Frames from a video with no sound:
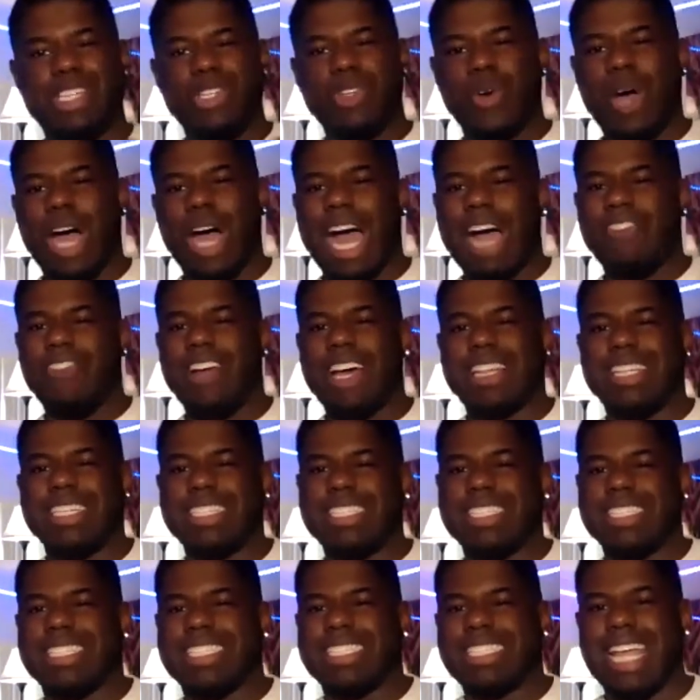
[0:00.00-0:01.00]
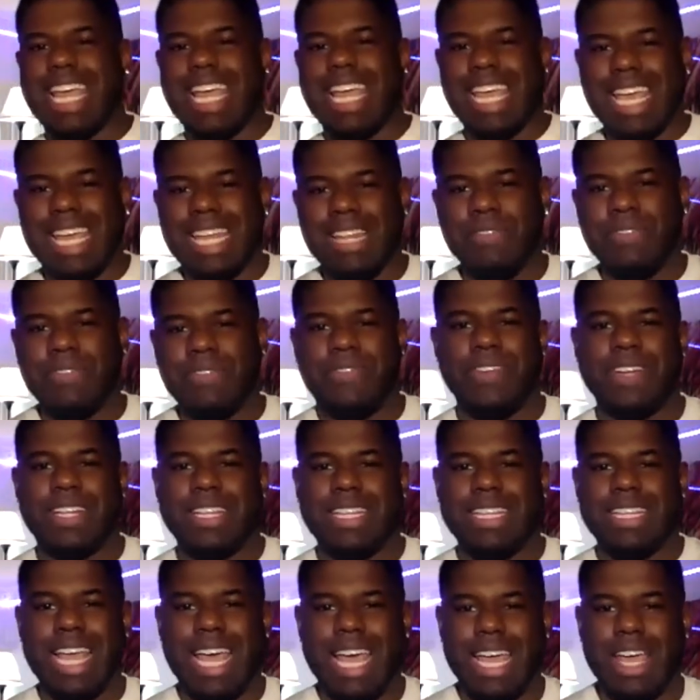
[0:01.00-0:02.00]
I'd rather just stay in for the
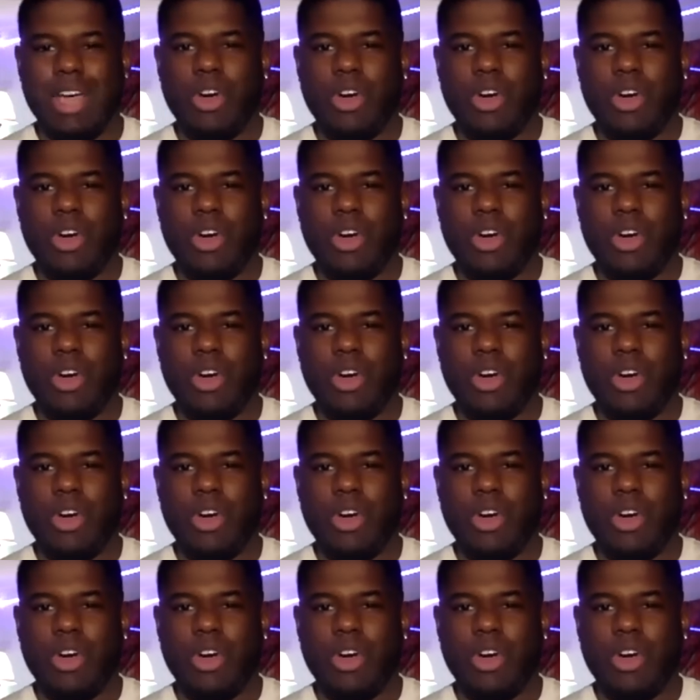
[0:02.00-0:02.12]
day,